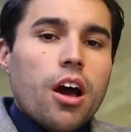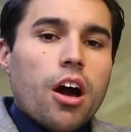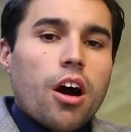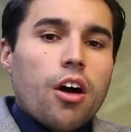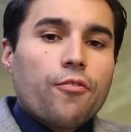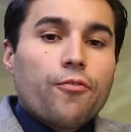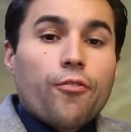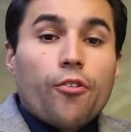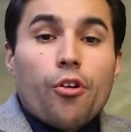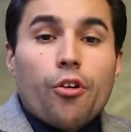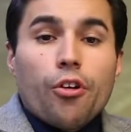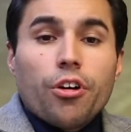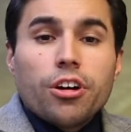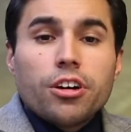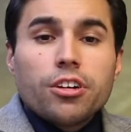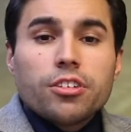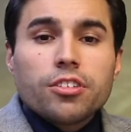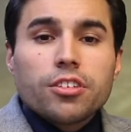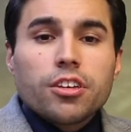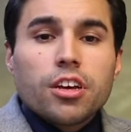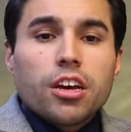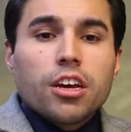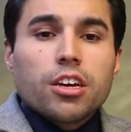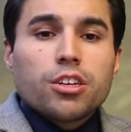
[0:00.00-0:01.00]
Of
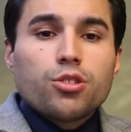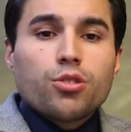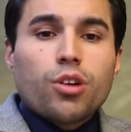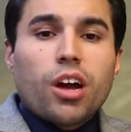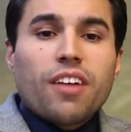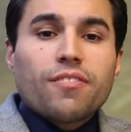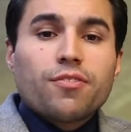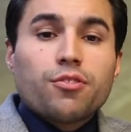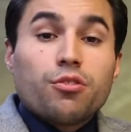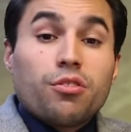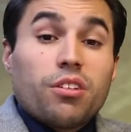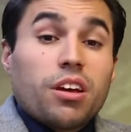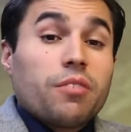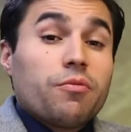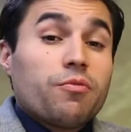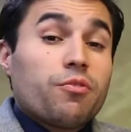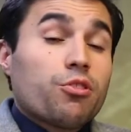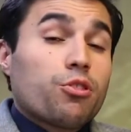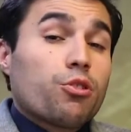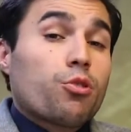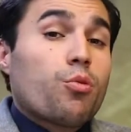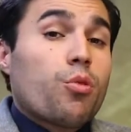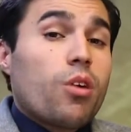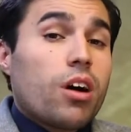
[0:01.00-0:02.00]
course, you have to aim
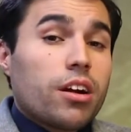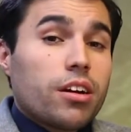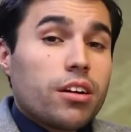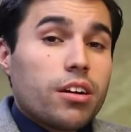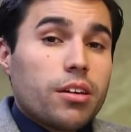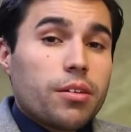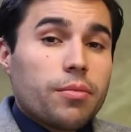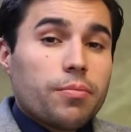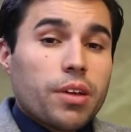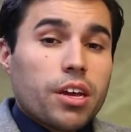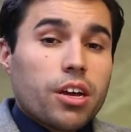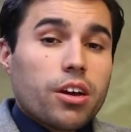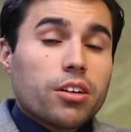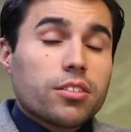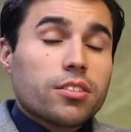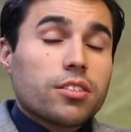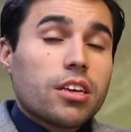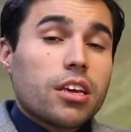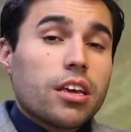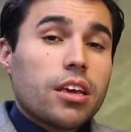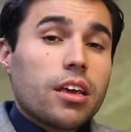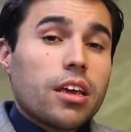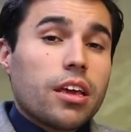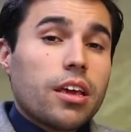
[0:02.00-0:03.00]
for quantity, because
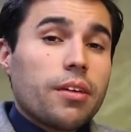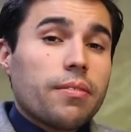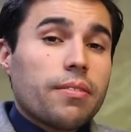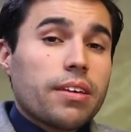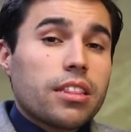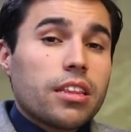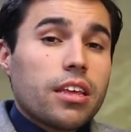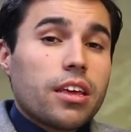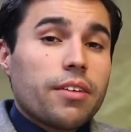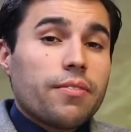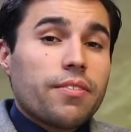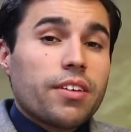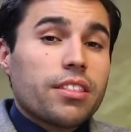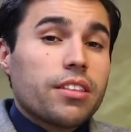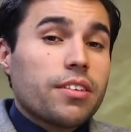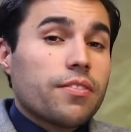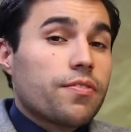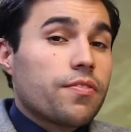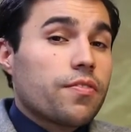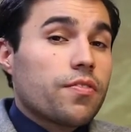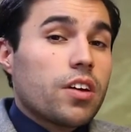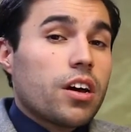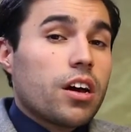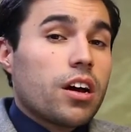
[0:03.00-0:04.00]
even
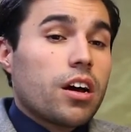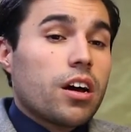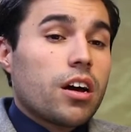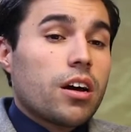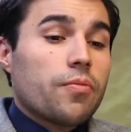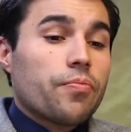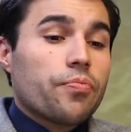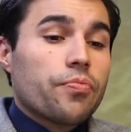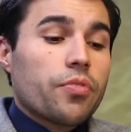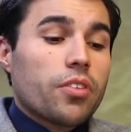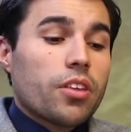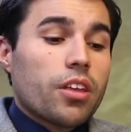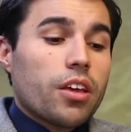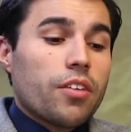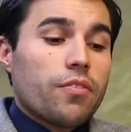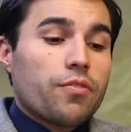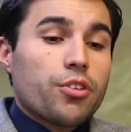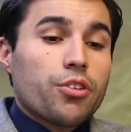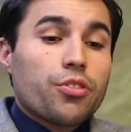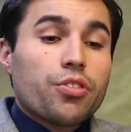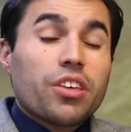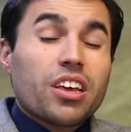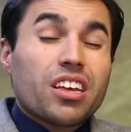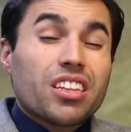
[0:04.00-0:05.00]
if
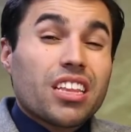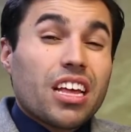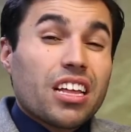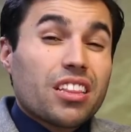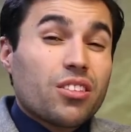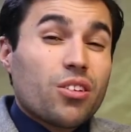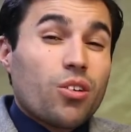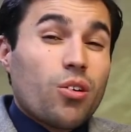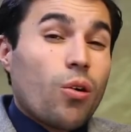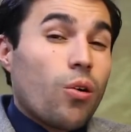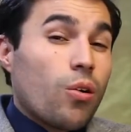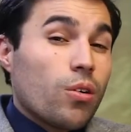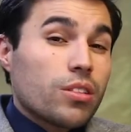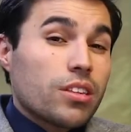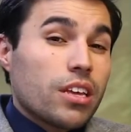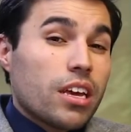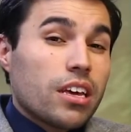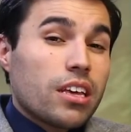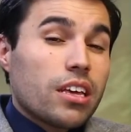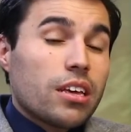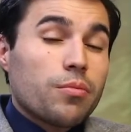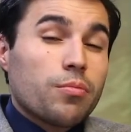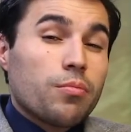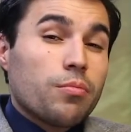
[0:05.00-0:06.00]
you think that
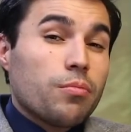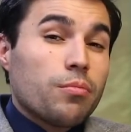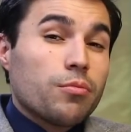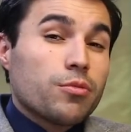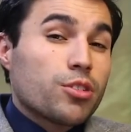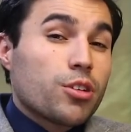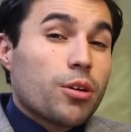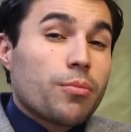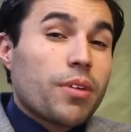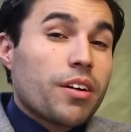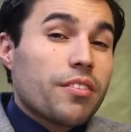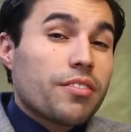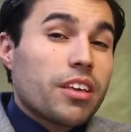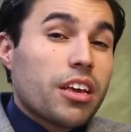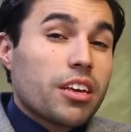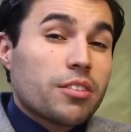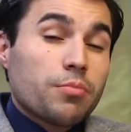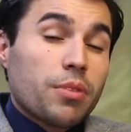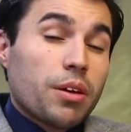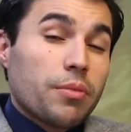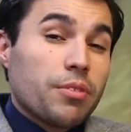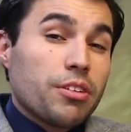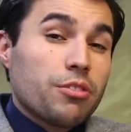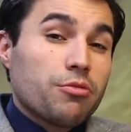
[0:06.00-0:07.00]
some ideas
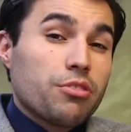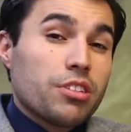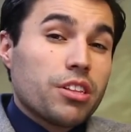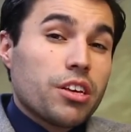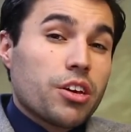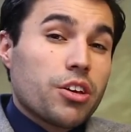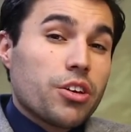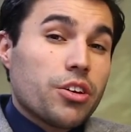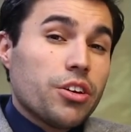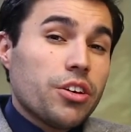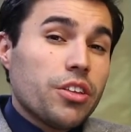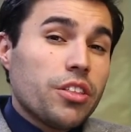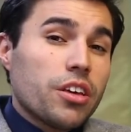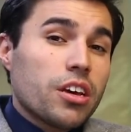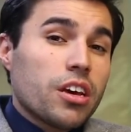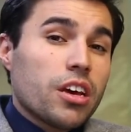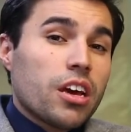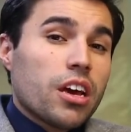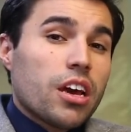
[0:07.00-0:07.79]
might be really good,